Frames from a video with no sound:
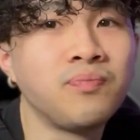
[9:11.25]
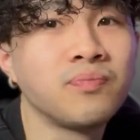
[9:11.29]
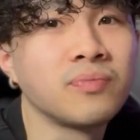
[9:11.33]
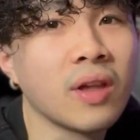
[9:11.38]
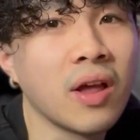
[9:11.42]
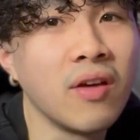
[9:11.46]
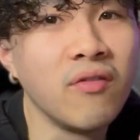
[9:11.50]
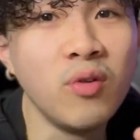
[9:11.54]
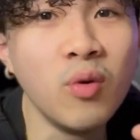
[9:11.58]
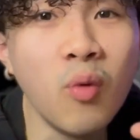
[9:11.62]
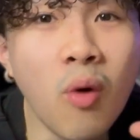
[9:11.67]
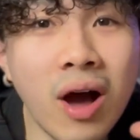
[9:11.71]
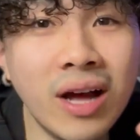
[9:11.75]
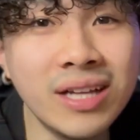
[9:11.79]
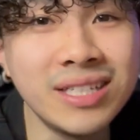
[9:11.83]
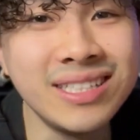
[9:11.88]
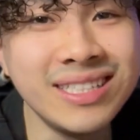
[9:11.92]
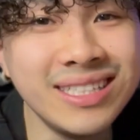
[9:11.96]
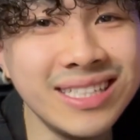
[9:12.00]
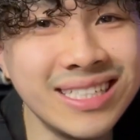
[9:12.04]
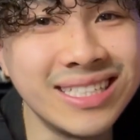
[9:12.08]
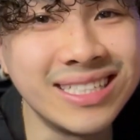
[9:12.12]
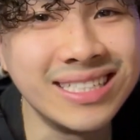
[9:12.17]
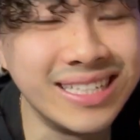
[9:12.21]
if you're watching
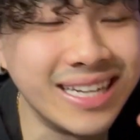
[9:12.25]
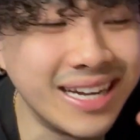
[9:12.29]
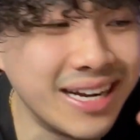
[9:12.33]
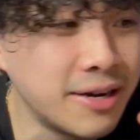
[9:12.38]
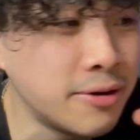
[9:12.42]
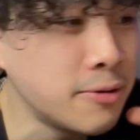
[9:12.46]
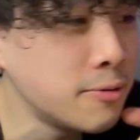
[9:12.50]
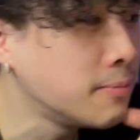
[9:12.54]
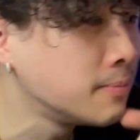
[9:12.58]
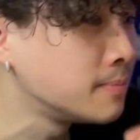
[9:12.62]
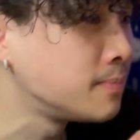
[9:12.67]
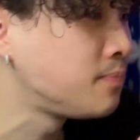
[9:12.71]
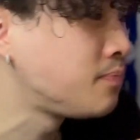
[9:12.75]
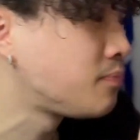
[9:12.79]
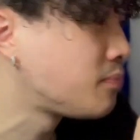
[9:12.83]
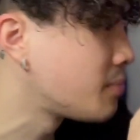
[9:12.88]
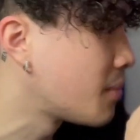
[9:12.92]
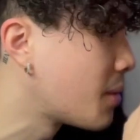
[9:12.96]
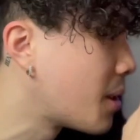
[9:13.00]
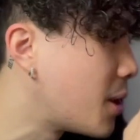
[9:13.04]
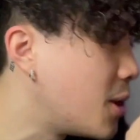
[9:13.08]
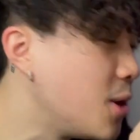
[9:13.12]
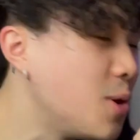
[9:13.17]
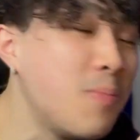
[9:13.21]
this now,
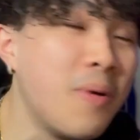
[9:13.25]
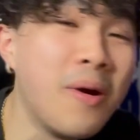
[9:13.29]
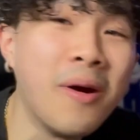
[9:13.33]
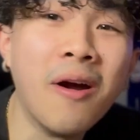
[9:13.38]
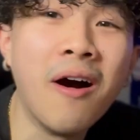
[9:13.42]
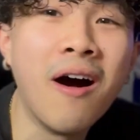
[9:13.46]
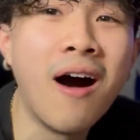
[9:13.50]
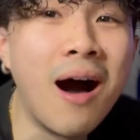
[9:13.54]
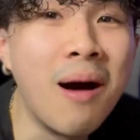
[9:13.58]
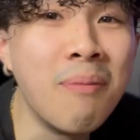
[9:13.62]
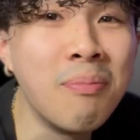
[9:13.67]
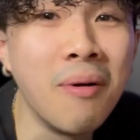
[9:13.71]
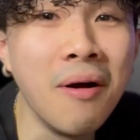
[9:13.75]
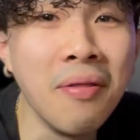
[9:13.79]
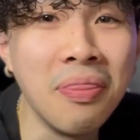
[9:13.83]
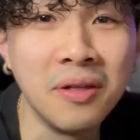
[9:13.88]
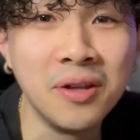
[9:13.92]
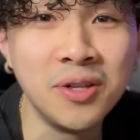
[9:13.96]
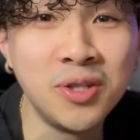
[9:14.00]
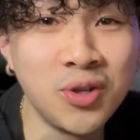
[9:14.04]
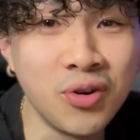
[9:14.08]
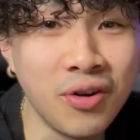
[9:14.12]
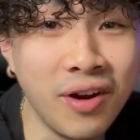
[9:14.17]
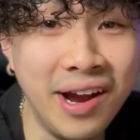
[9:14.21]
you better hop on the
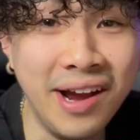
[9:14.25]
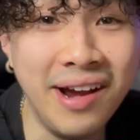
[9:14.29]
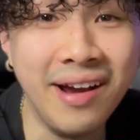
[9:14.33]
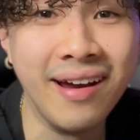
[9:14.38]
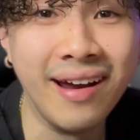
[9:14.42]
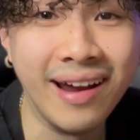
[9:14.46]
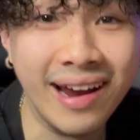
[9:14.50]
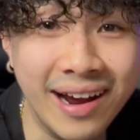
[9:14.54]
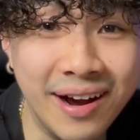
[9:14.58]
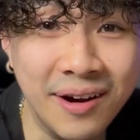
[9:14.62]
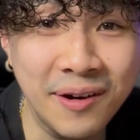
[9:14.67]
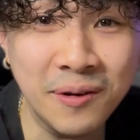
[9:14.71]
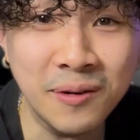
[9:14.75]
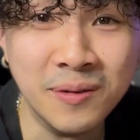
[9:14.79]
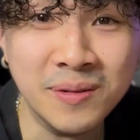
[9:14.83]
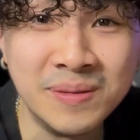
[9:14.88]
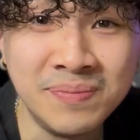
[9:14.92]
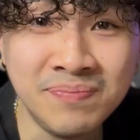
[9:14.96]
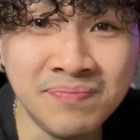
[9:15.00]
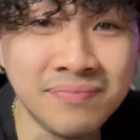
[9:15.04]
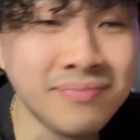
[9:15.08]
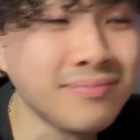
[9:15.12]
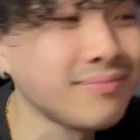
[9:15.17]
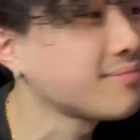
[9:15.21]
train now.
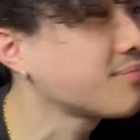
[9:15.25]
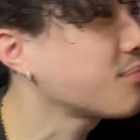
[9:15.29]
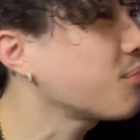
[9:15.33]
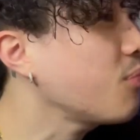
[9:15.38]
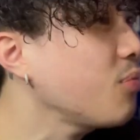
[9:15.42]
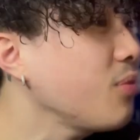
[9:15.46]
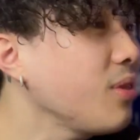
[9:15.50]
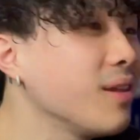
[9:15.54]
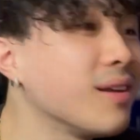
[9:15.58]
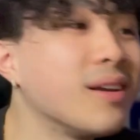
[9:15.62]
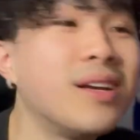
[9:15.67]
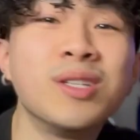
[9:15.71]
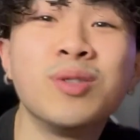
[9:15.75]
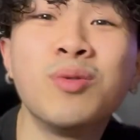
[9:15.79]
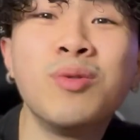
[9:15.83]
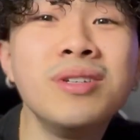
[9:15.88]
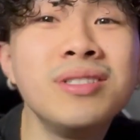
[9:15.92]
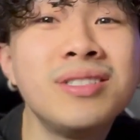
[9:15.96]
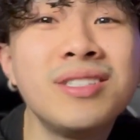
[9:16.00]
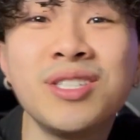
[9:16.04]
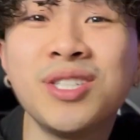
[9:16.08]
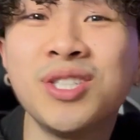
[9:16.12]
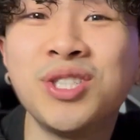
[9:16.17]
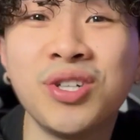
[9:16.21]
Because once
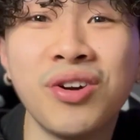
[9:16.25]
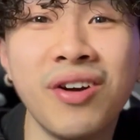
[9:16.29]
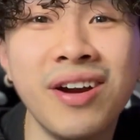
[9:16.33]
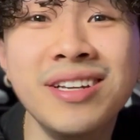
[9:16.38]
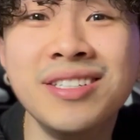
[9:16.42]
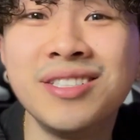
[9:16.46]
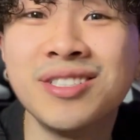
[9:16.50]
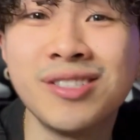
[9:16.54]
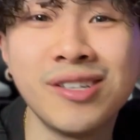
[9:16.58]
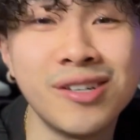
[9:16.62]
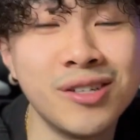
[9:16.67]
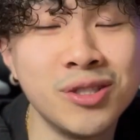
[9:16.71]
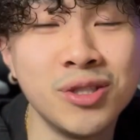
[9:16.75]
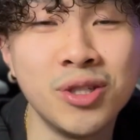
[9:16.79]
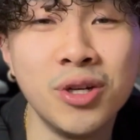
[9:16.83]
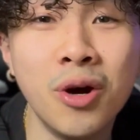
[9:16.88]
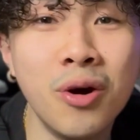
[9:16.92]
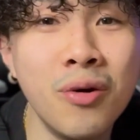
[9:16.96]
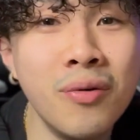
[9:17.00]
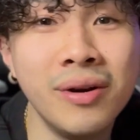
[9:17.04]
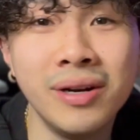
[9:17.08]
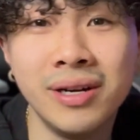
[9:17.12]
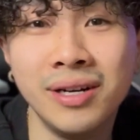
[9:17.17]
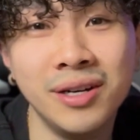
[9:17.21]
this train starts
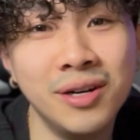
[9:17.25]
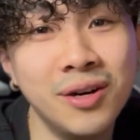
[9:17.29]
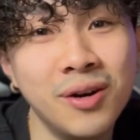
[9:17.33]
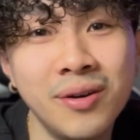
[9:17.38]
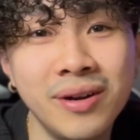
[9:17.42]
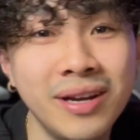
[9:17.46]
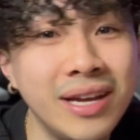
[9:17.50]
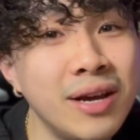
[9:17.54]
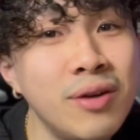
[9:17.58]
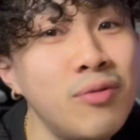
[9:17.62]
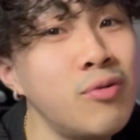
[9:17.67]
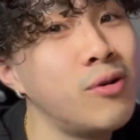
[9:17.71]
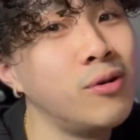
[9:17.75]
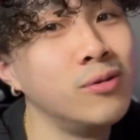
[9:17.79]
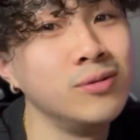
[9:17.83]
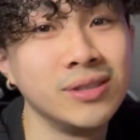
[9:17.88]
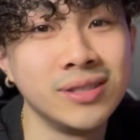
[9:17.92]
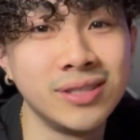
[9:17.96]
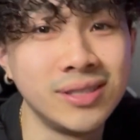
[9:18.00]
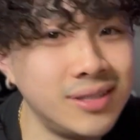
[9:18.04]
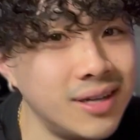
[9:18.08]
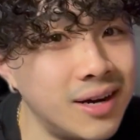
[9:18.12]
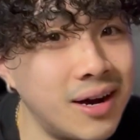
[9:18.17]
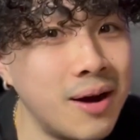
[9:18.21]
going, it won't
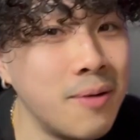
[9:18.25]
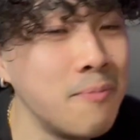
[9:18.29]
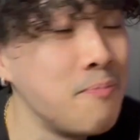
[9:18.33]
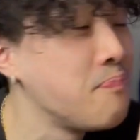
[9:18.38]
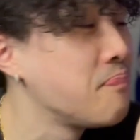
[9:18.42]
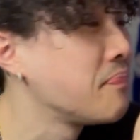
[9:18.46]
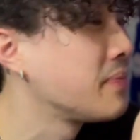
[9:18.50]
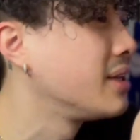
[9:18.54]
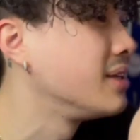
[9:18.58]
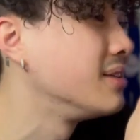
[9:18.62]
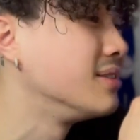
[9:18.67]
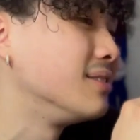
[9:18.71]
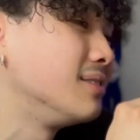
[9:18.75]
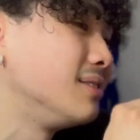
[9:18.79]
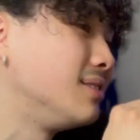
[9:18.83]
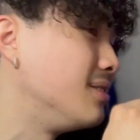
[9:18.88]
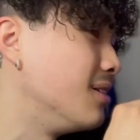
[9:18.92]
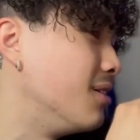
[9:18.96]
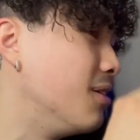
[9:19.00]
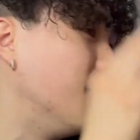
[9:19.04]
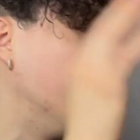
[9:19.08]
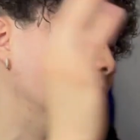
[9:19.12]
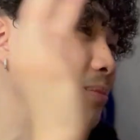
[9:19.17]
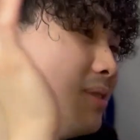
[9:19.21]
stop.
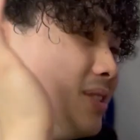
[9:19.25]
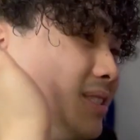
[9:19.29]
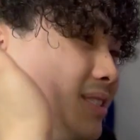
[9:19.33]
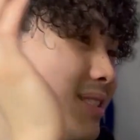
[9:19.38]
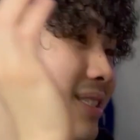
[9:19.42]
So I'm just